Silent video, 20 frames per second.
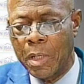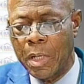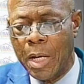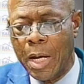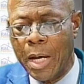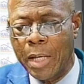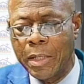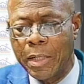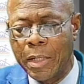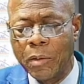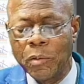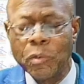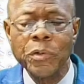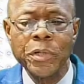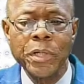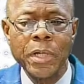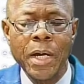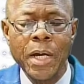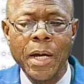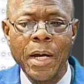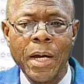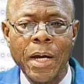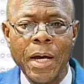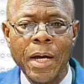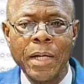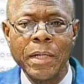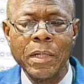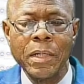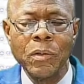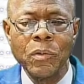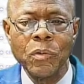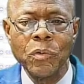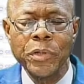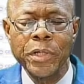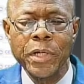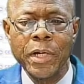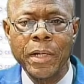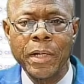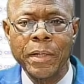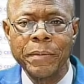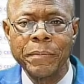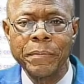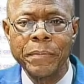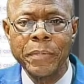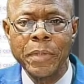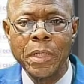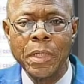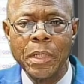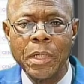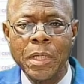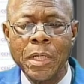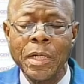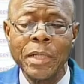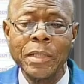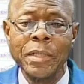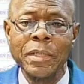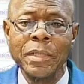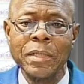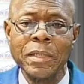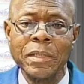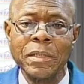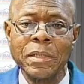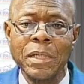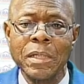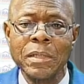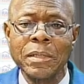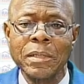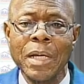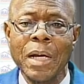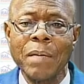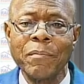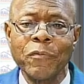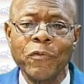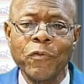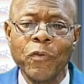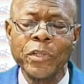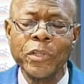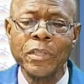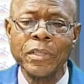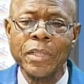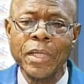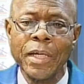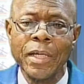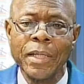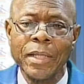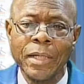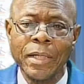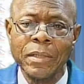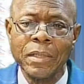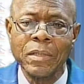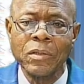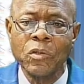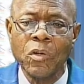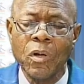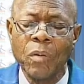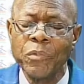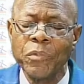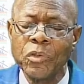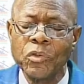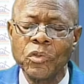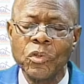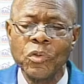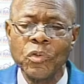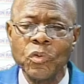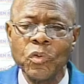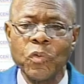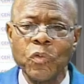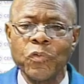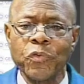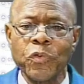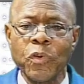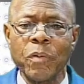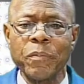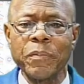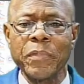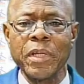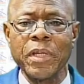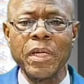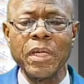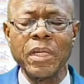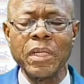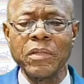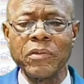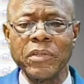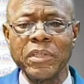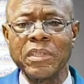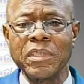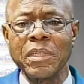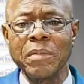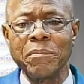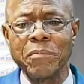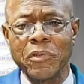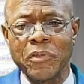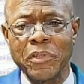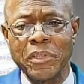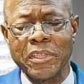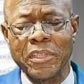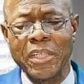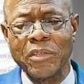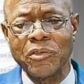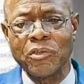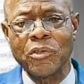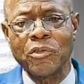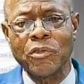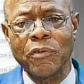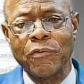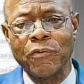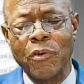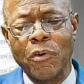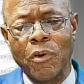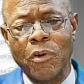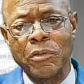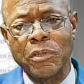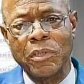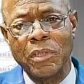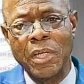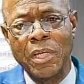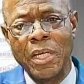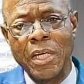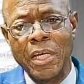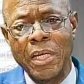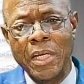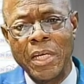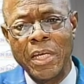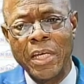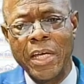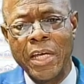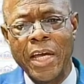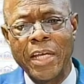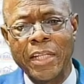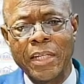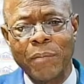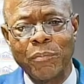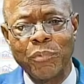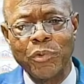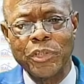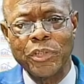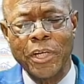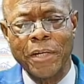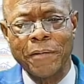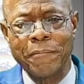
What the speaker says: Hallelujah, hallelujah. This is Psalm for the day that is coming to you from the Redeemed Christian Church of God here in Abuja.